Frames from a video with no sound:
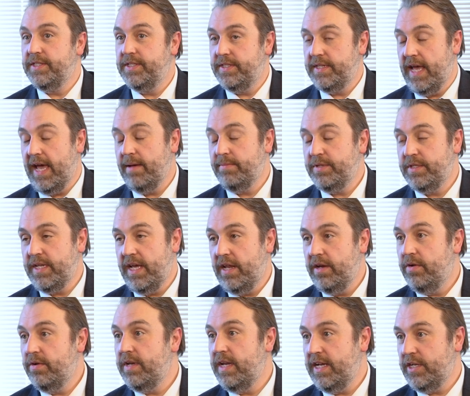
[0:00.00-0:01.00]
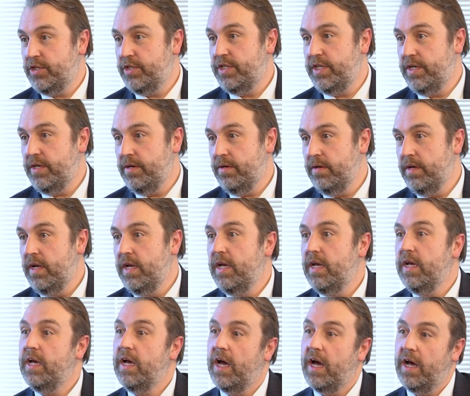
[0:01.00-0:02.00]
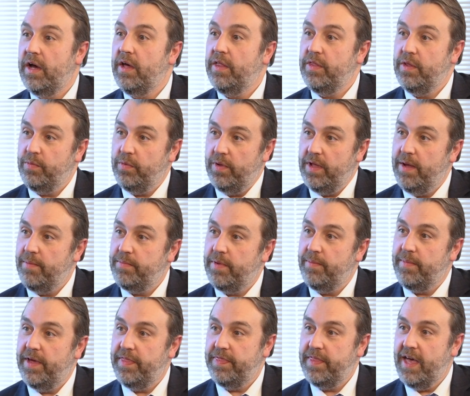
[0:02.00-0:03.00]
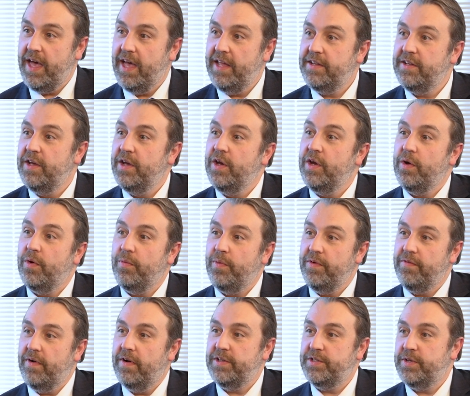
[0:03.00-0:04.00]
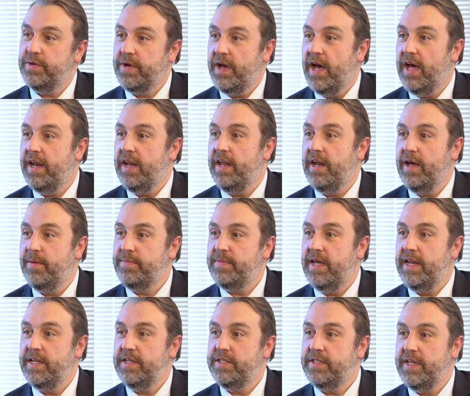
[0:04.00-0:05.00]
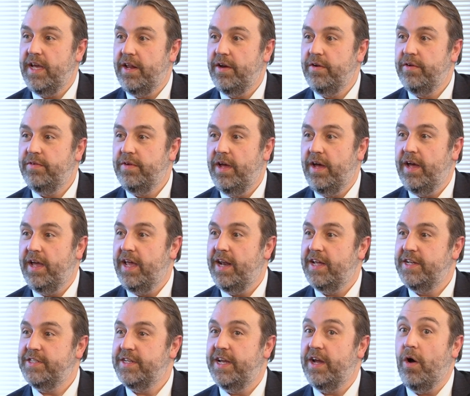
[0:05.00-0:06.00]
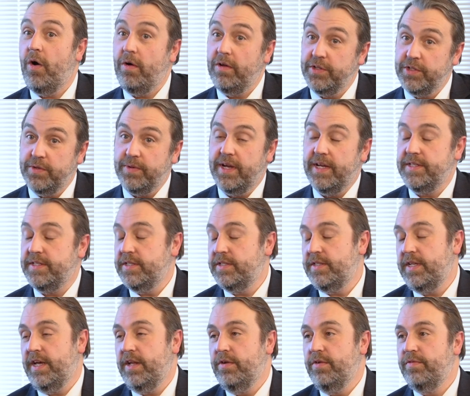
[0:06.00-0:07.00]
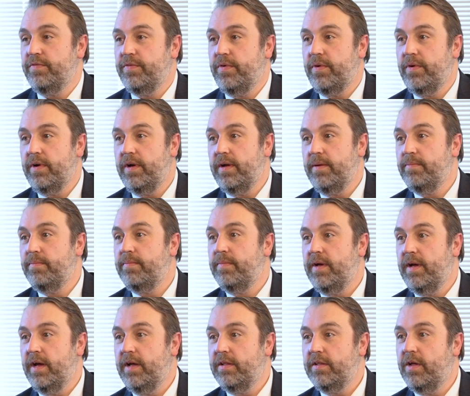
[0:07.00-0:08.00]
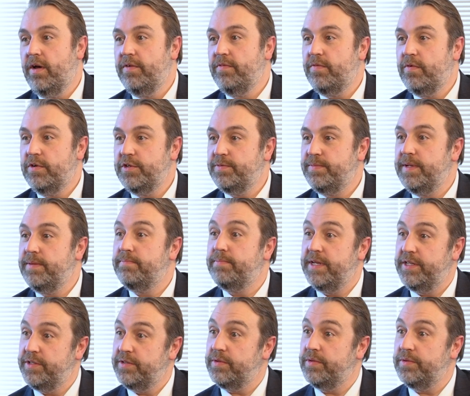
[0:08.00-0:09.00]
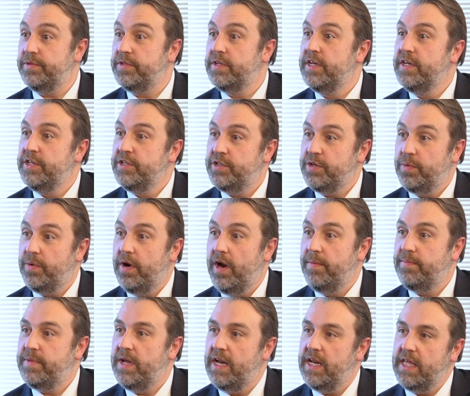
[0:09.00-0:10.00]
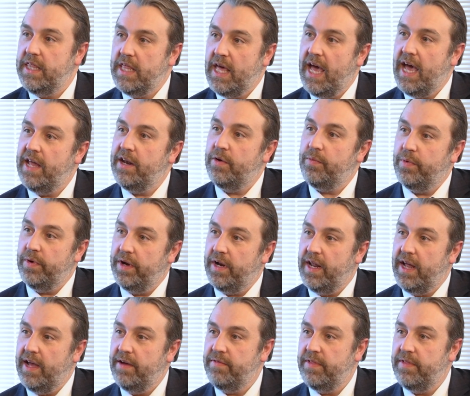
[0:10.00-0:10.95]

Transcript: stab standard next year, and then we'll implement that. But we've also got an updated standard. NIJ also has a standard for law enforcement pistols, so we're updating that, and we're going to have